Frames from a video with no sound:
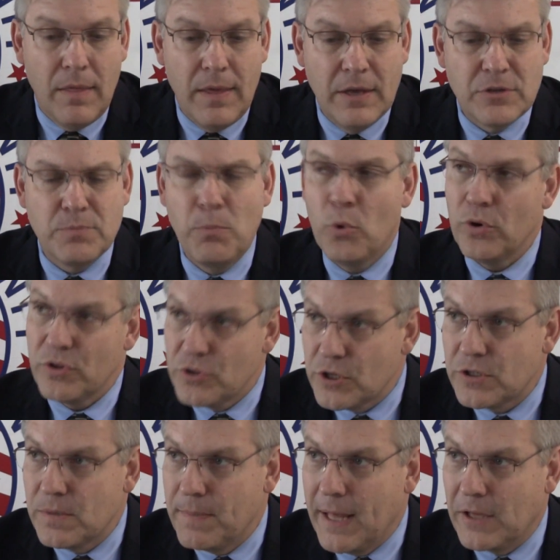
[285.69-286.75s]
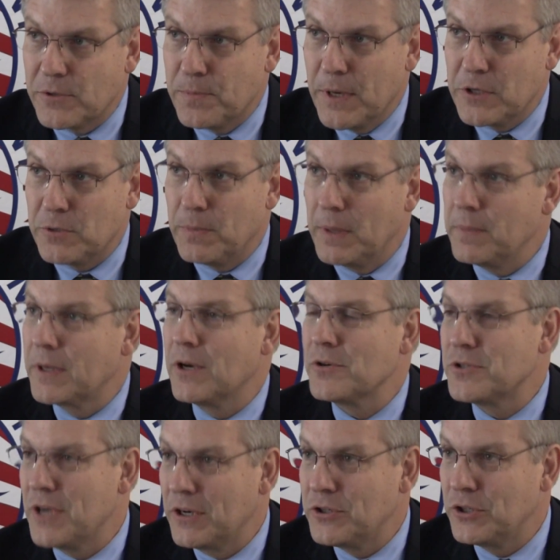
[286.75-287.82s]
It's more than just a balanced budget amendment
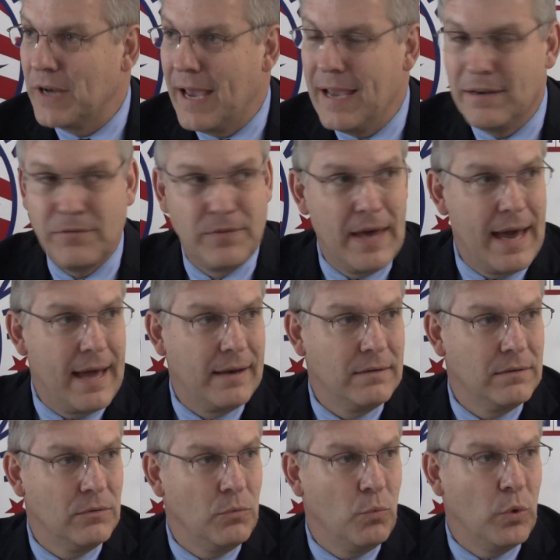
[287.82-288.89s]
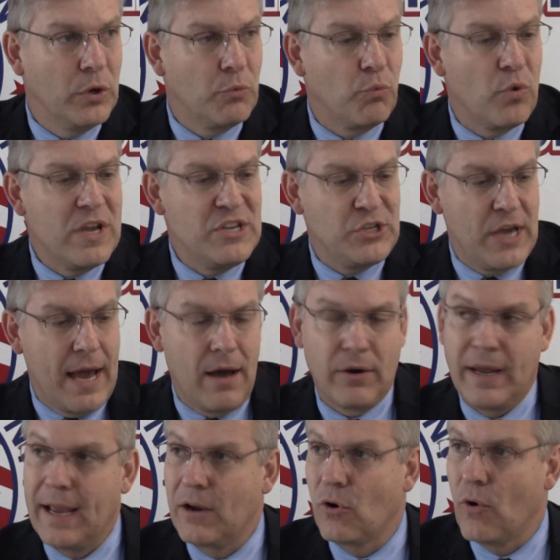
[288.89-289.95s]
because Section 8 of that would reach
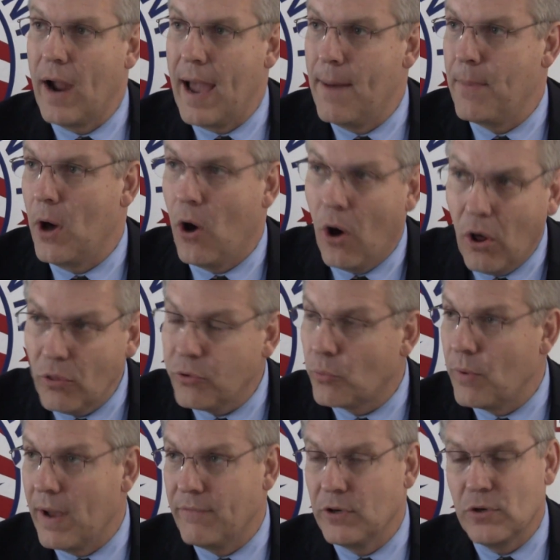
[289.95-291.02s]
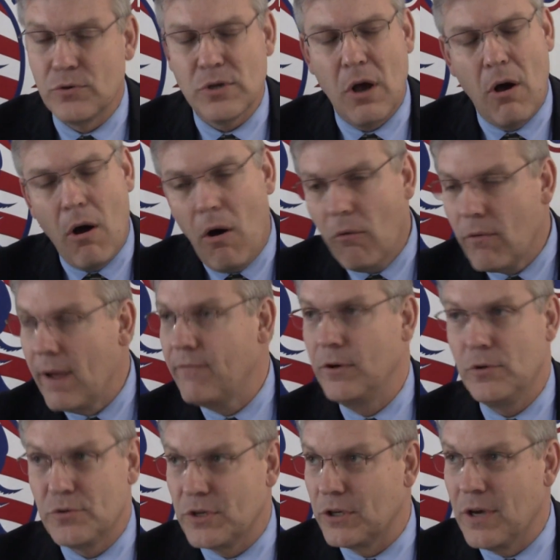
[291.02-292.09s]
out and grab all revenues
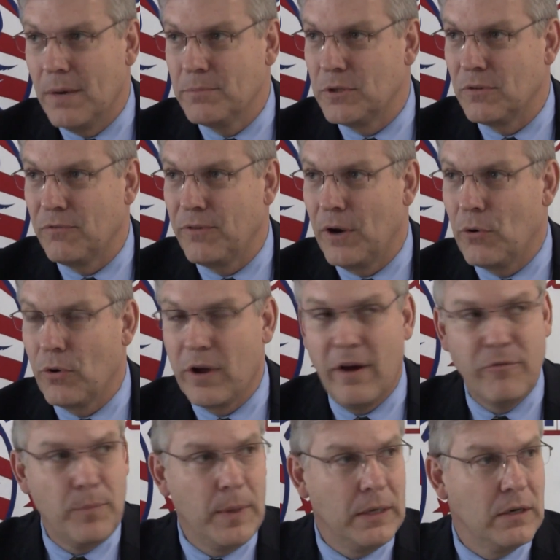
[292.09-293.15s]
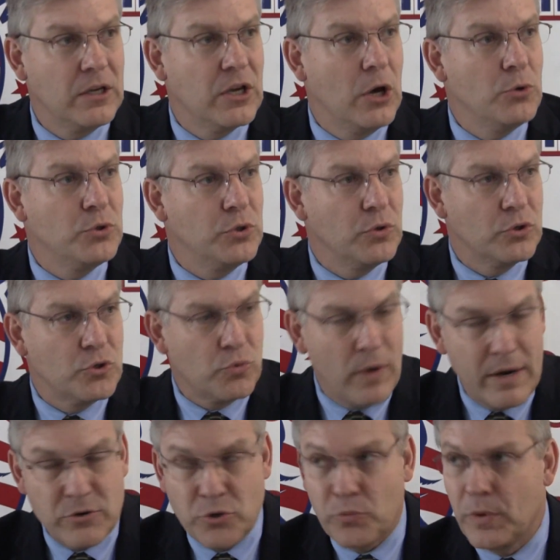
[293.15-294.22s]
that come to the federal government go to the
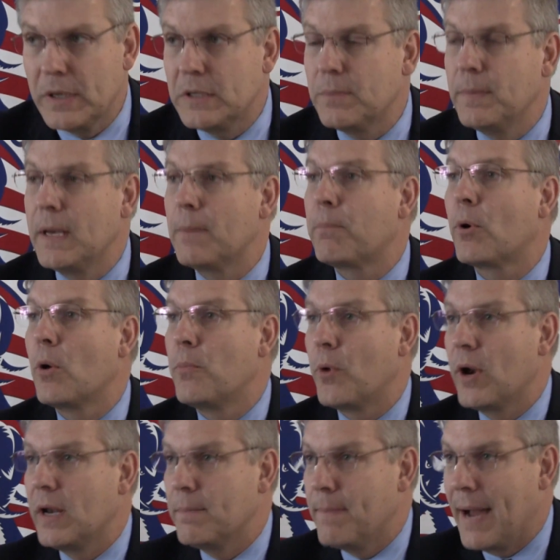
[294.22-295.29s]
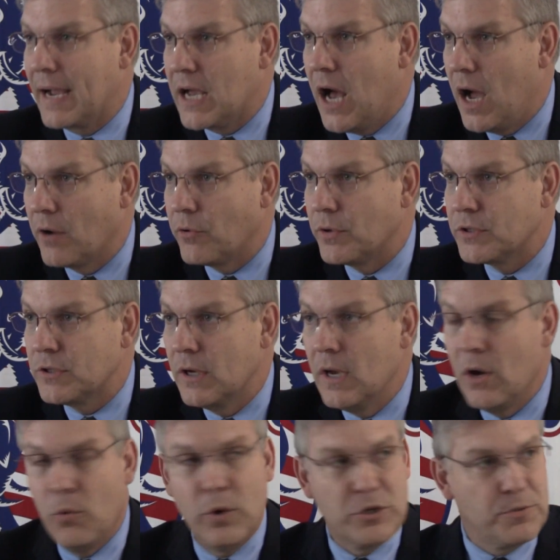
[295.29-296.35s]
Treasury to be appropriated by Congress,
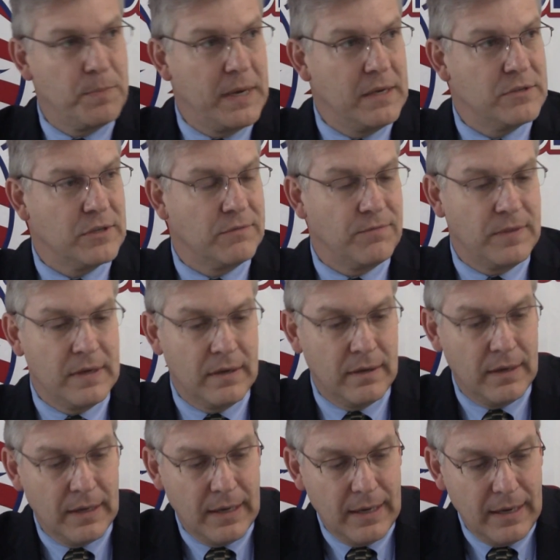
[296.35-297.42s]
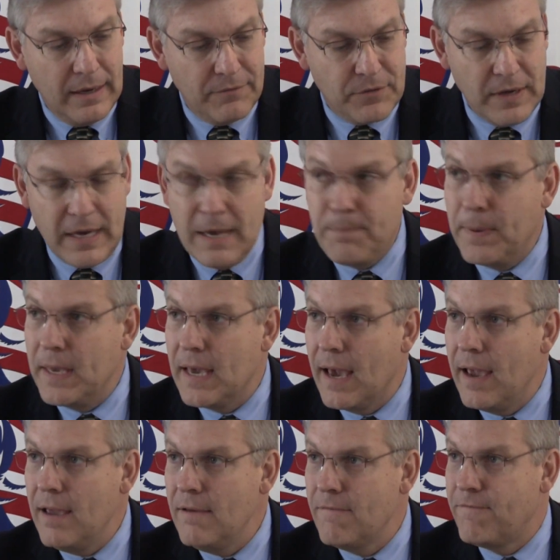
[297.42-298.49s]
which means if the
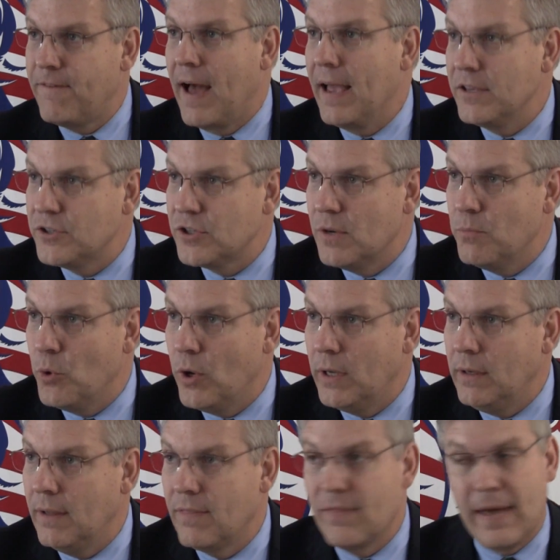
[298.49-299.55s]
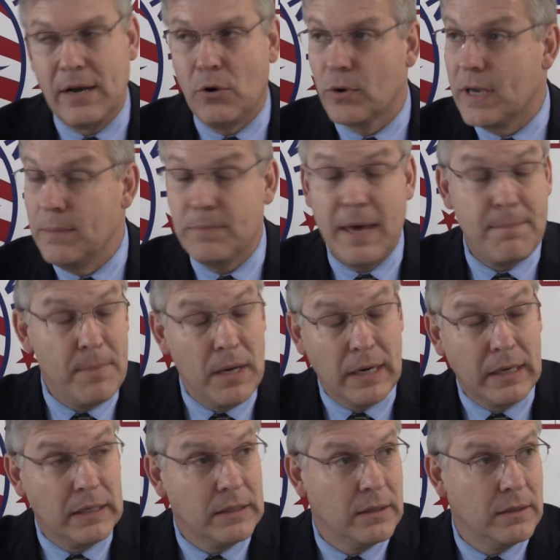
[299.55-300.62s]
EPA finds someone, they don't keep that money.